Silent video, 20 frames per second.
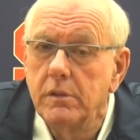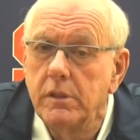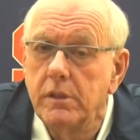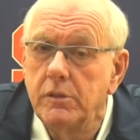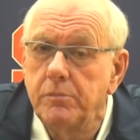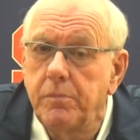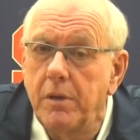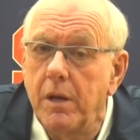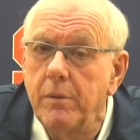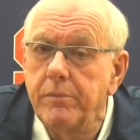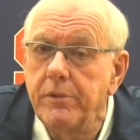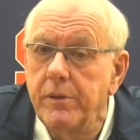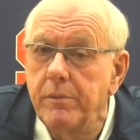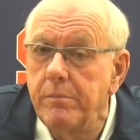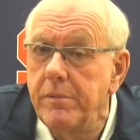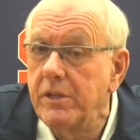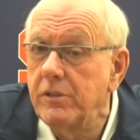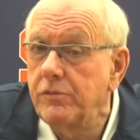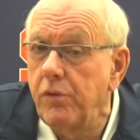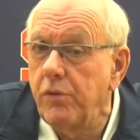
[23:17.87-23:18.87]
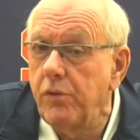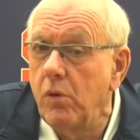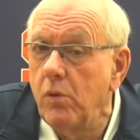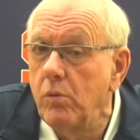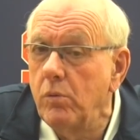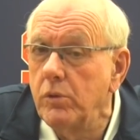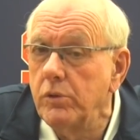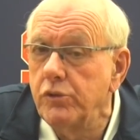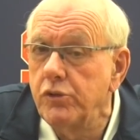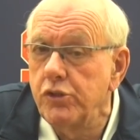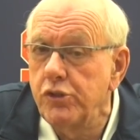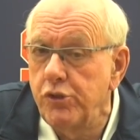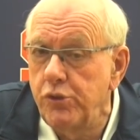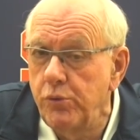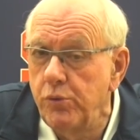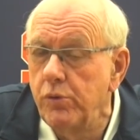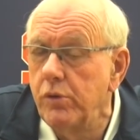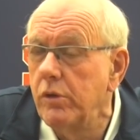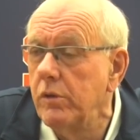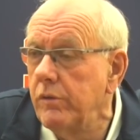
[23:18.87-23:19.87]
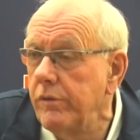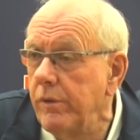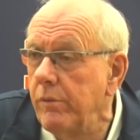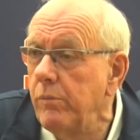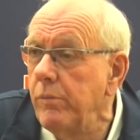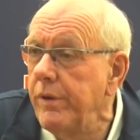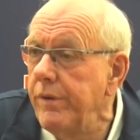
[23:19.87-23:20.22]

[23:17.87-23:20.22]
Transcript: He's probably the best forward shooter that